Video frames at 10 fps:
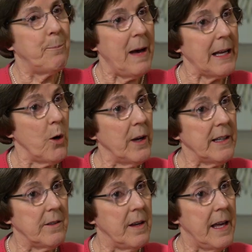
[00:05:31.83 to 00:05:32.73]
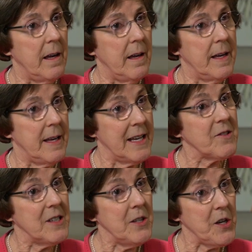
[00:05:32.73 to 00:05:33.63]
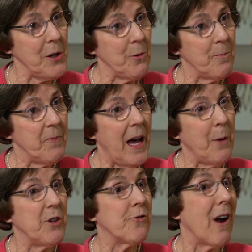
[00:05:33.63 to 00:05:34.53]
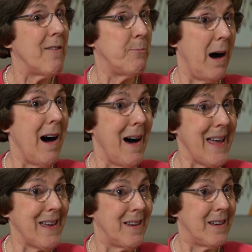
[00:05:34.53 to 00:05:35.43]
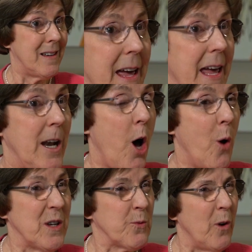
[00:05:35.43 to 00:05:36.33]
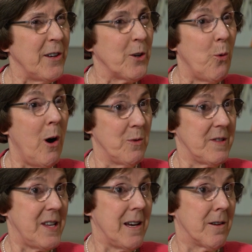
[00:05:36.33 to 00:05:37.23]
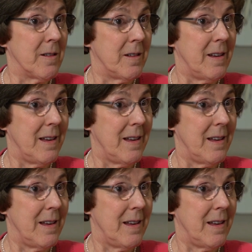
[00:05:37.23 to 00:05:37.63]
By going to SNU, I would drive by and always wonder what was here.